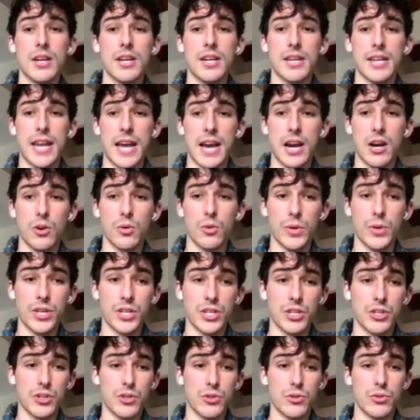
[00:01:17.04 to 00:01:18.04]
Now we
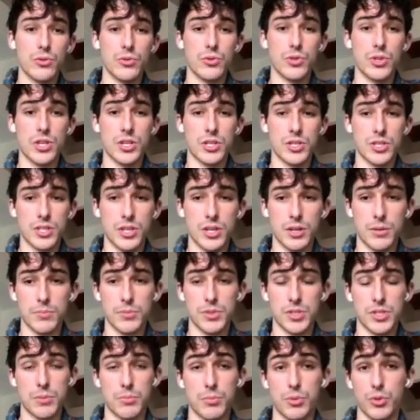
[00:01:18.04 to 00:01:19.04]
can use some
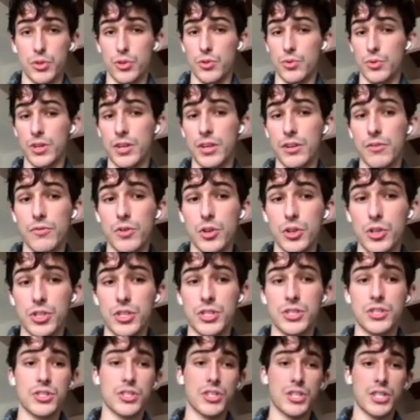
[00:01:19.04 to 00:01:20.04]
simple unit
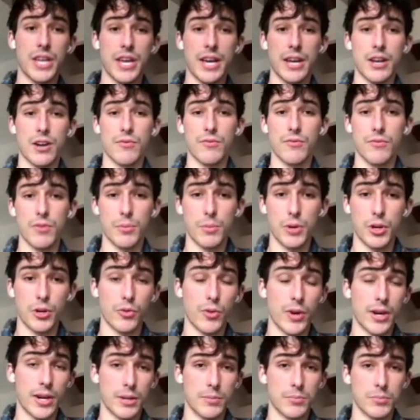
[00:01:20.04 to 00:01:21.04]
conversions to get from our
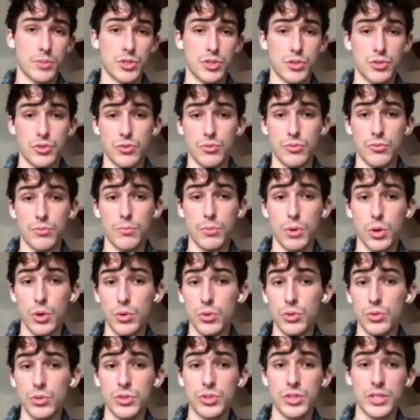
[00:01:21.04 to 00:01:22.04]
grams to
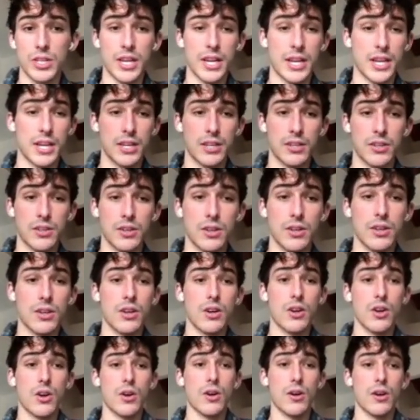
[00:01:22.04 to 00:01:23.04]
moles, and
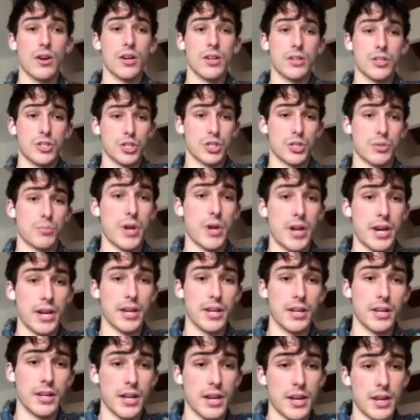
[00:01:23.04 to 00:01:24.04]
just
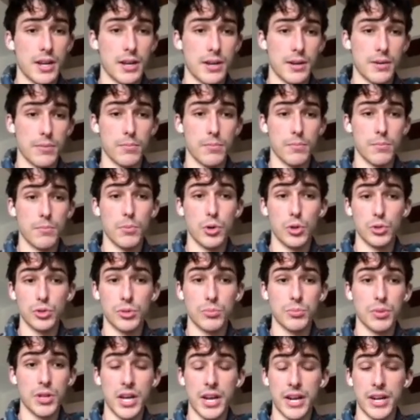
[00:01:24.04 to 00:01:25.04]
by
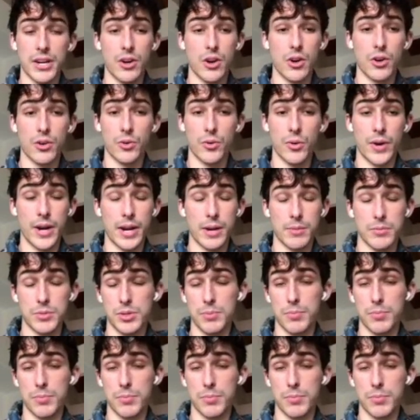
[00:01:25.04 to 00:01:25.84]
multiplying our grams